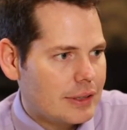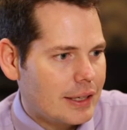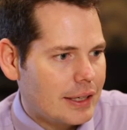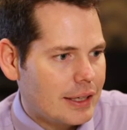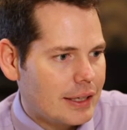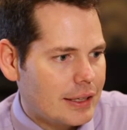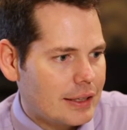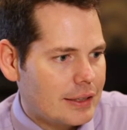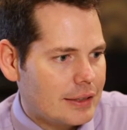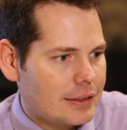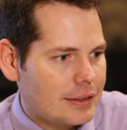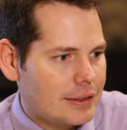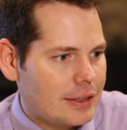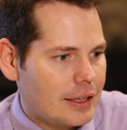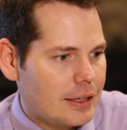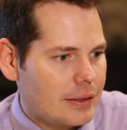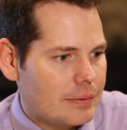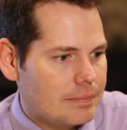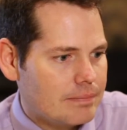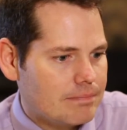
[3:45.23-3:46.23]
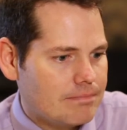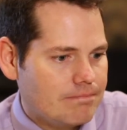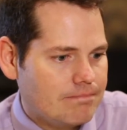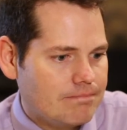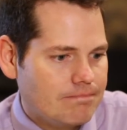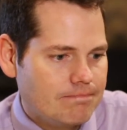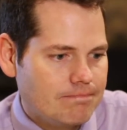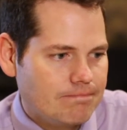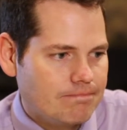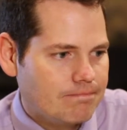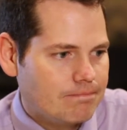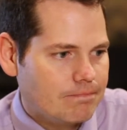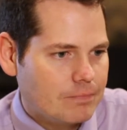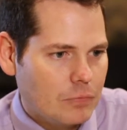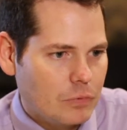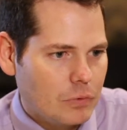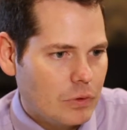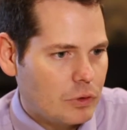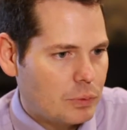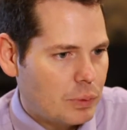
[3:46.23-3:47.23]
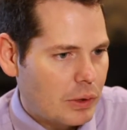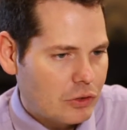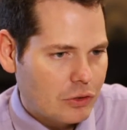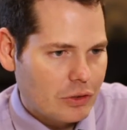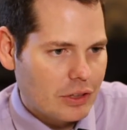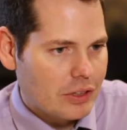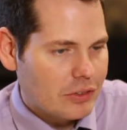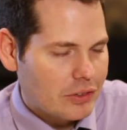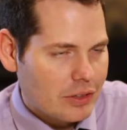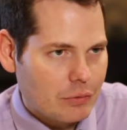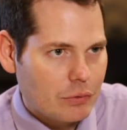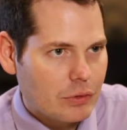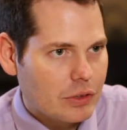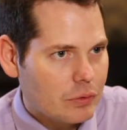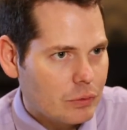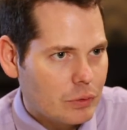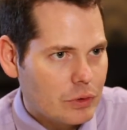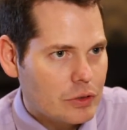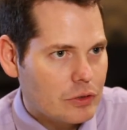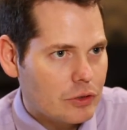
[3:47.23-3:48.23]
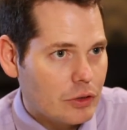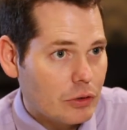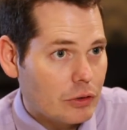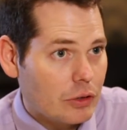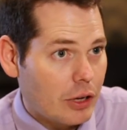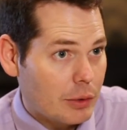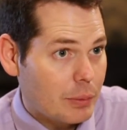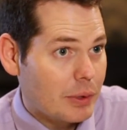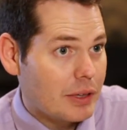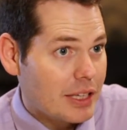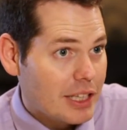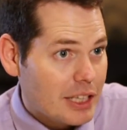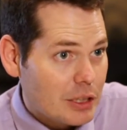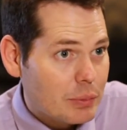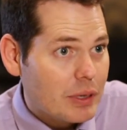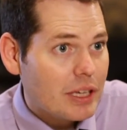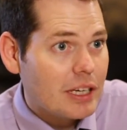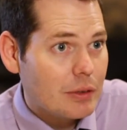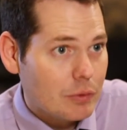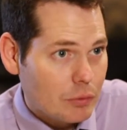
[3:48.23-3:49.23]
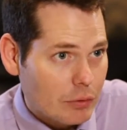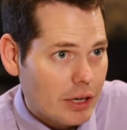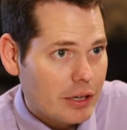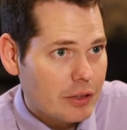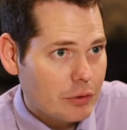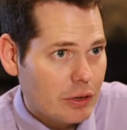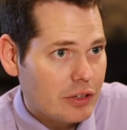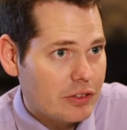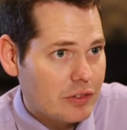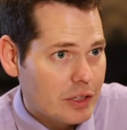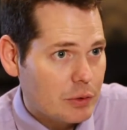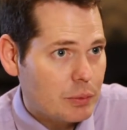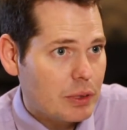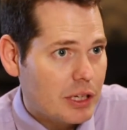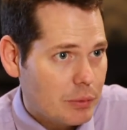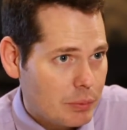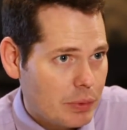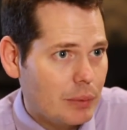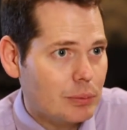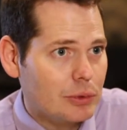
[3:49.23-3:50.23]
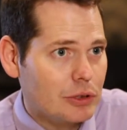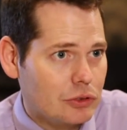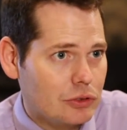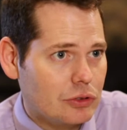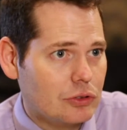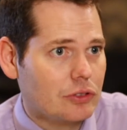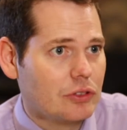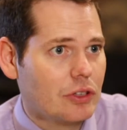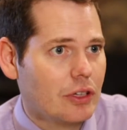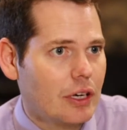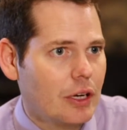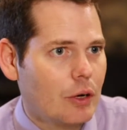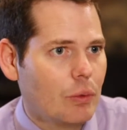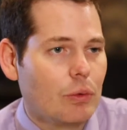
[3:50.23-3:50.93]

And especially, like I said, when you start talking about the rise of independent publishers,